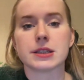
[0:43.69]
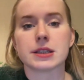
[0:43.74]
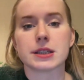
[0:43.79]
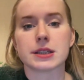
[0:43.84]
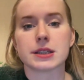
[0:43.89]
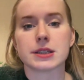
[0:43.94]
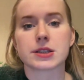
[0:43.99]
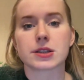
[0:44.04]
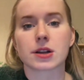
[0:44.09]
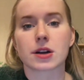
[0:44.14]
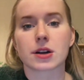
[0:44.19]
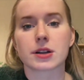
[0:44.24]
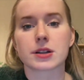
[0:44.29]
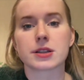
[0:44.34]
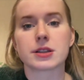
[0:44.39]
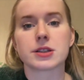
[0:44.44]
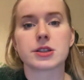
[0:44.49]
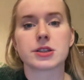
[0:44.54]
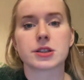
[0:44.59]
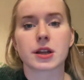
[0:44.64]
he
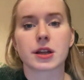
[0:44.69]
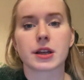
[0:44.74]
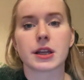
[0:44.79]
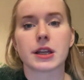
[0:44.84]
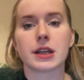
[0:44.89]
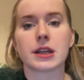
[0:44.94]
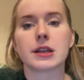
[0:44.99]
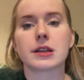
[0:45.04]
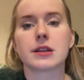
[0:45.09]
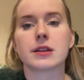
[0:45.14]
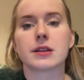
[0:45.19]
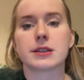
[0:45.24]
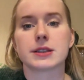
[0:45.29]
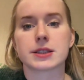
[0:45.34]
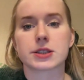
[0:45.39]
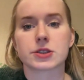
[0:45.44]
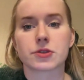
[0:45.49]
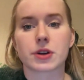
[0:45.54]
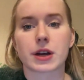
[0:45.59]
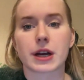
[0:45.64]
started studying the
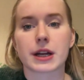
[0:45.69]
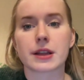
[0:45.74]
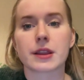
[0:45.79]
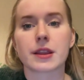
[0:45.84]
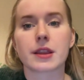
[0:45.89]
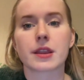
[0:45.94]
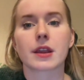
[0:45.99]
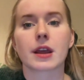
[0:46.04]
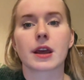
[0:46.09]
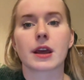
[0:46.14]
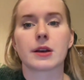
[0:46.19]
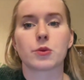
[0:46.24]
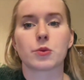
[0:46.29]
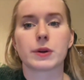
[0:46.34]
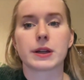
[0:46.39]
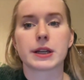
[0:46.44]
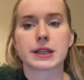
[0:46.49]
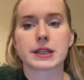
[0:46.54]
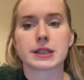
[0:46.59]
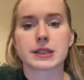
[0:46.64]
strengths and
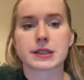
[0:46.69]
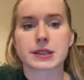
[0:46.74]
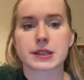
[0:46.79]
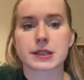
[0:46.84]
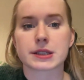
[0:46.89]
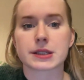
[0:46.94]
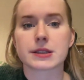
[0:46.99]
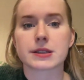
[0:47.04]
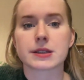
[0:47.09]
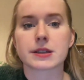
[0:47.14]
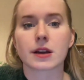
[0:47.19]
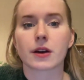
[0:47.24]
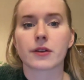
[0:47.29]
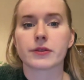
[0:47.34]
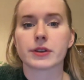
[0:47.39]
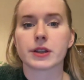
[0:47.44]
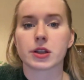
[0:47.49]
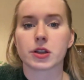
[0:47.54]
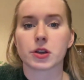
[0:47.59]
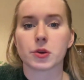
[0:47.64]
weaknesses of
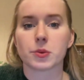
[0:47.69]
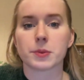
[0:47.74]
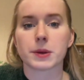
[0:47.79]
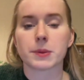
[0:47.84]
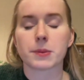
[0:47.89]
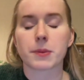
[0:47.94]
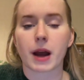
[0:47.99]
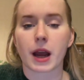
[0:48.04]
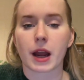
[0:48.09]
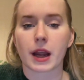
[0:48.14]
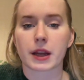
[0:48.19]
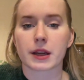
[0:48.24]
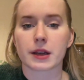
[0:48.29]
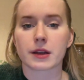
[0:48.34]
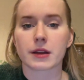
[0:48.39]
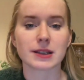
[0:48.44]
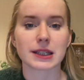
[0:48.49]
the human mind.